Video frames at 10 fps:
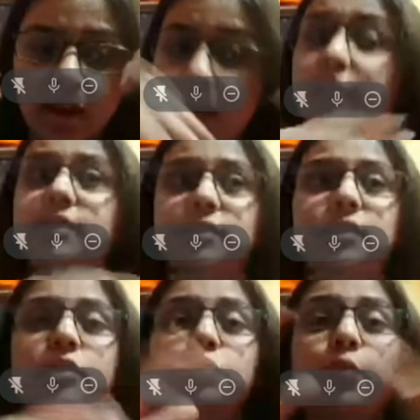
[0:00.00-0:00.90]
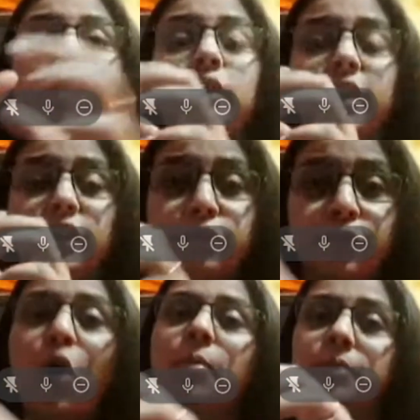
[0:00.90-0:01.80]
hence this word
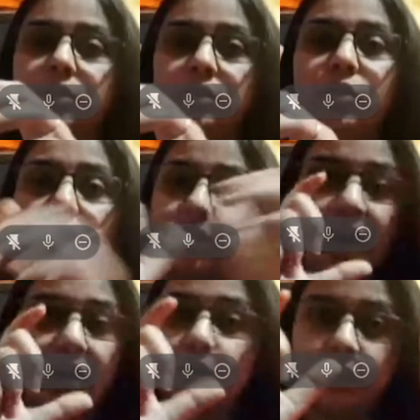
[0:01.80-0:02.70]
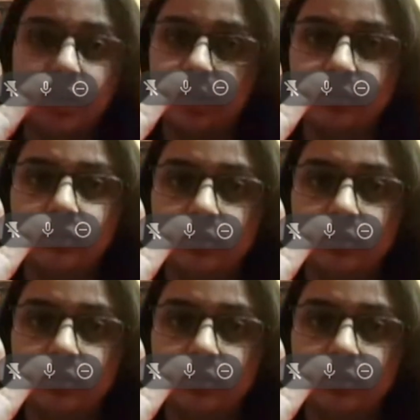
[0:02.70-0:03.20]
informed got tagged with it.